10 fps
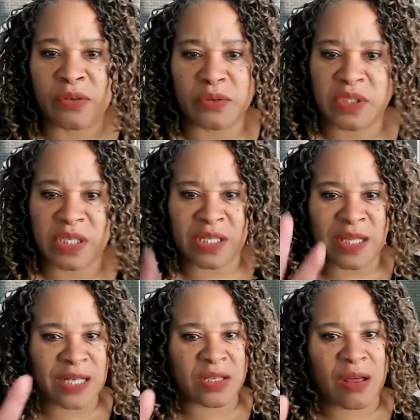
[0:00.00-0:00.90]
and Drew says,
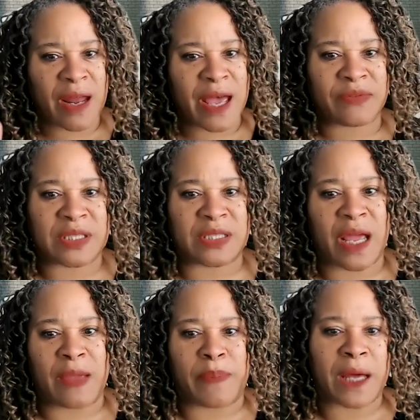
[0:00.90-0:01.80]
and that's all I have to
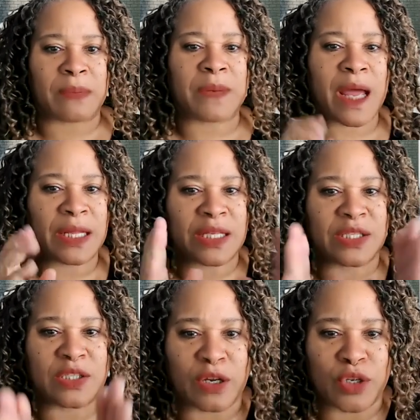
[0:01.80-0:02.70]
say. Bottom line,
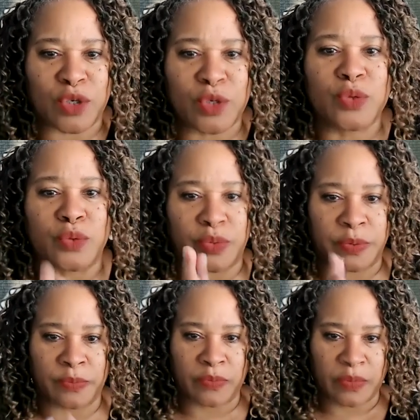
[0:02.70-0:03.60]
this is on you
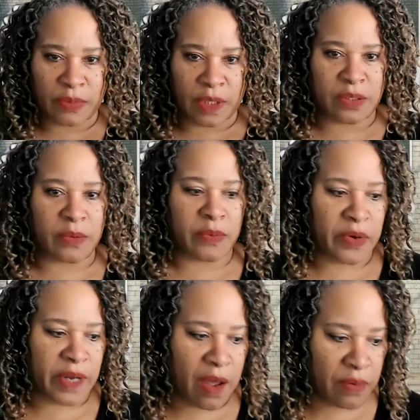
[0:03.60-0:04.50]
to
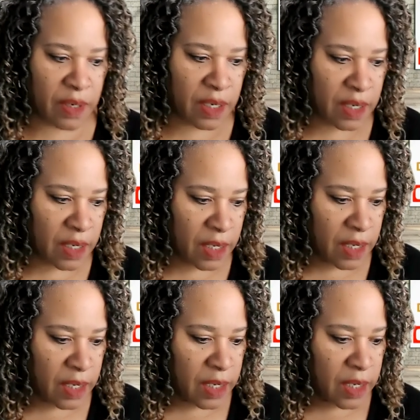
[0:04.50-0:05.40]
work out.
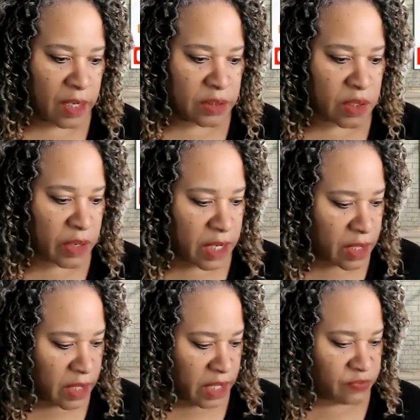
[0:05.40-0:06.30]
So
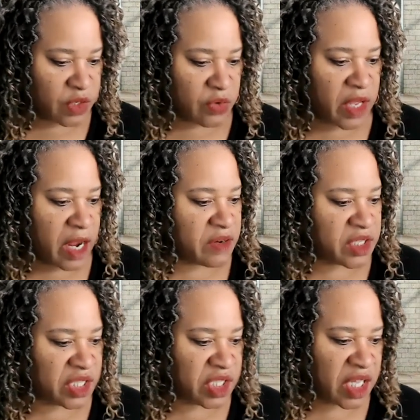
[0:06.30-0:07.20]
he leaves her there and
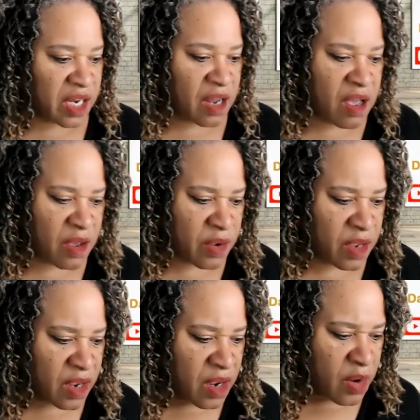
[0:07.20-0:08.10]
she's thinking, ah,
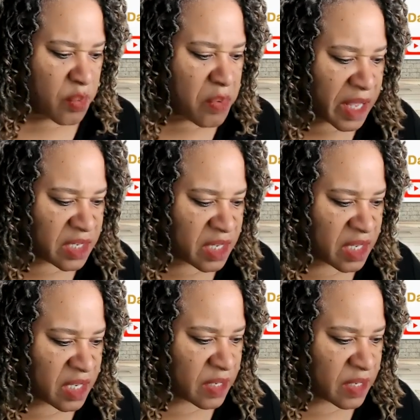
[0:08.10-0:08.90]
what?